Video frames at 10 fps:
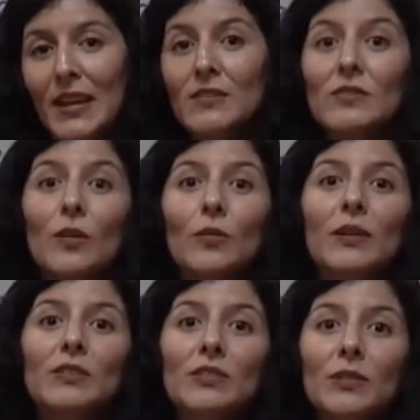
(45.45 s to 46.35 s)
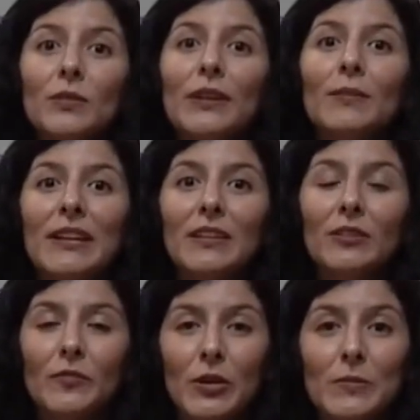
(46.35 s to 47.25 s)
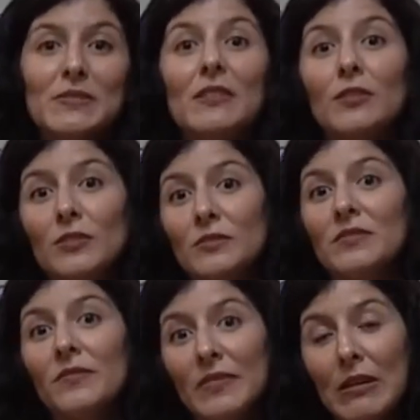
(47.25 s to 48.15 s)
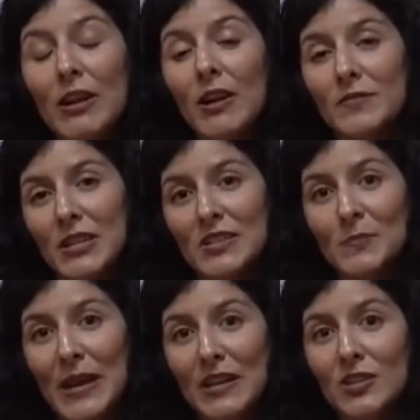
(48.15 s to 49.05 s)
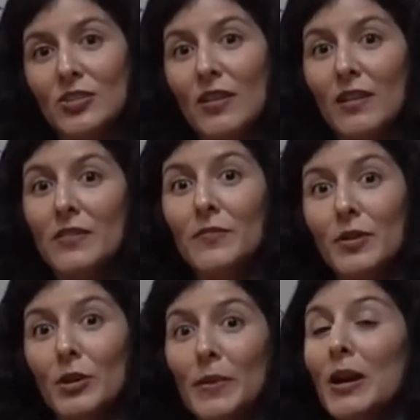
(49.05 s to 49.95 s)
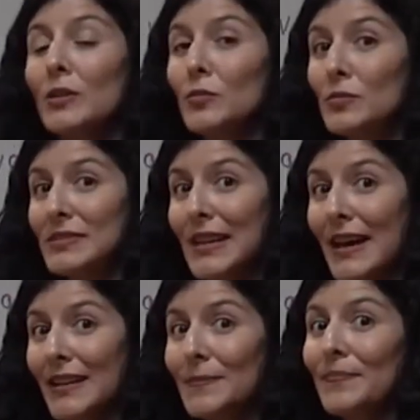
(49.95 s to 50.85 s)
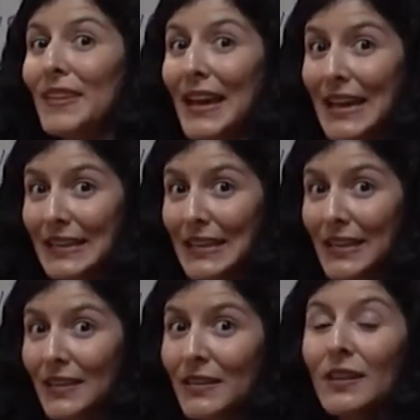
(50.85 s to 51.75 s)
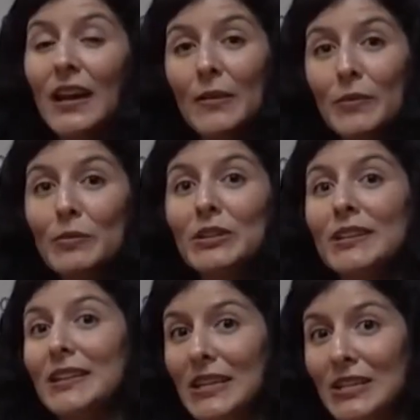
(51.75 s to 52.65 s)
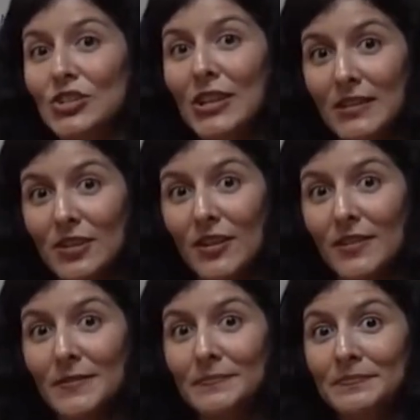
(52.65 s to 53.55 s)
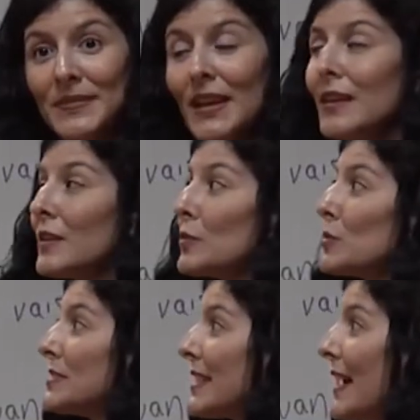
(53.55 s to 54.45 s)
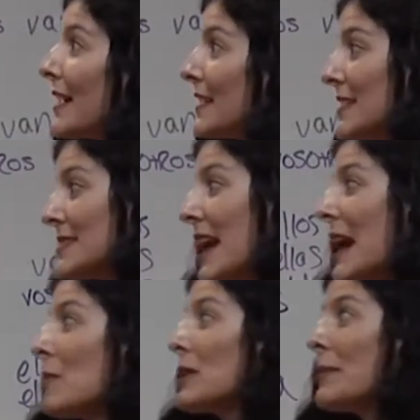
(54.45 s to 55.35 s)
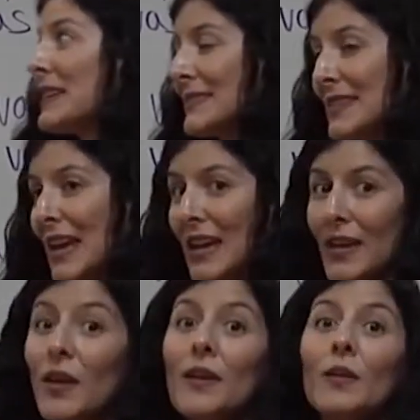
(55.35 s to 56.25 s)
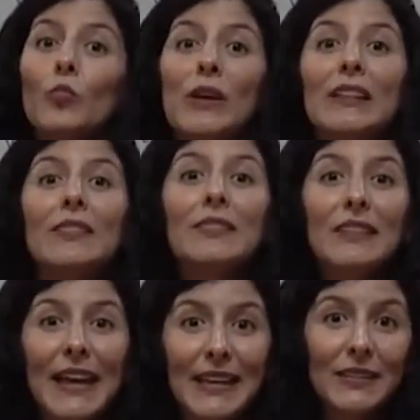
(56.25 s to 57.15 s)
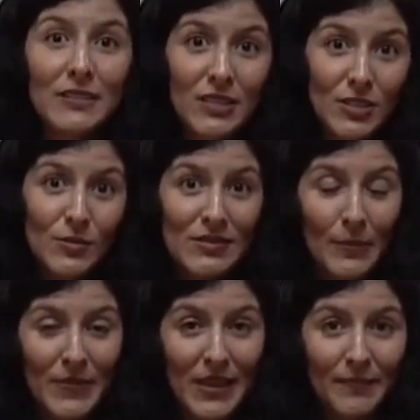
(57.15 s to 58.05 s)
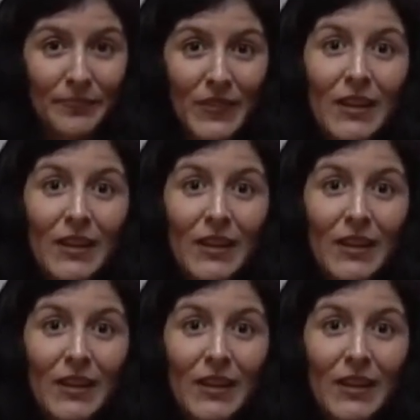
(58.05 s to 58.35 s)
So two irregular verbs that are used very often in Spanish are the verb gustar and ir, and we will look at each in turn. Gustar is how we might say we like to do something.